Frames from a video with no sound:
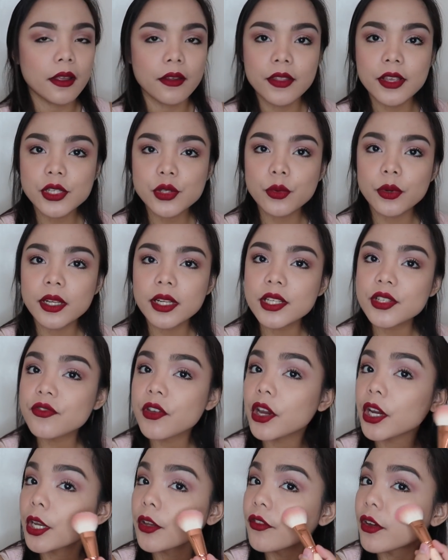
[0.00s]
This one is
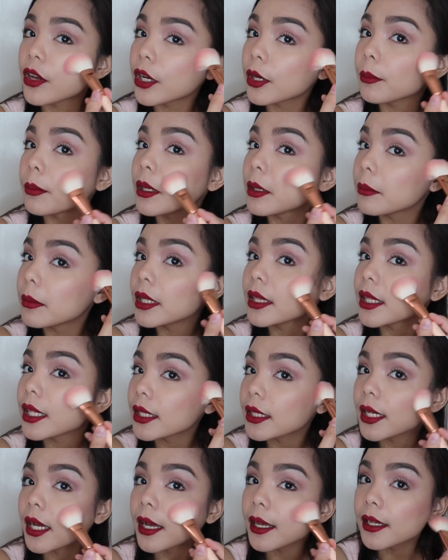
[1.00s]
very, very
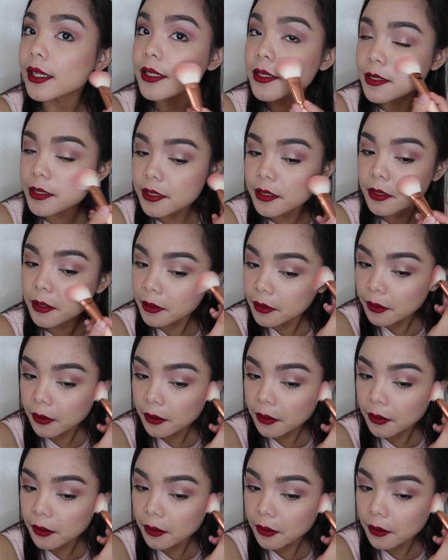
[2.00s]
pigmented, guys.